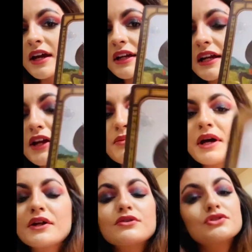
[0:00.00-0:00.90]
Knight of
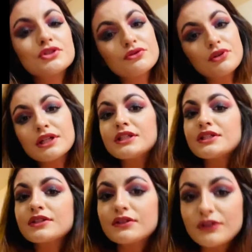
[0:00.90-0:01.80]
Pentacles is really
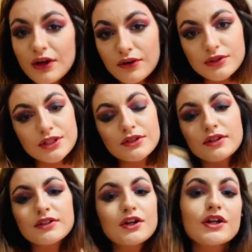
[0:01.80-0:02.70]
slow. It's an
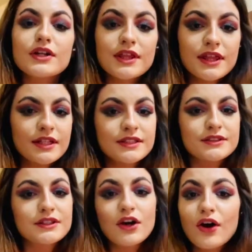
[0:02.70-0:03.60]
earth
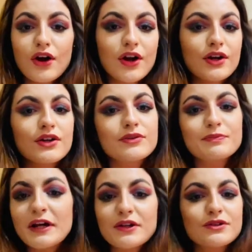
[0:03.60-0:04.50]
card.
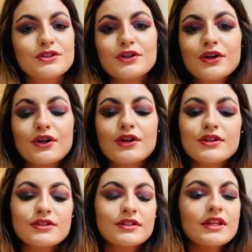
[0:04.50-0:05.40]
Pentacles are
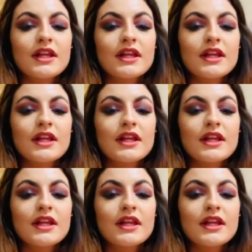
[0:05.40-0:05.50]
earths,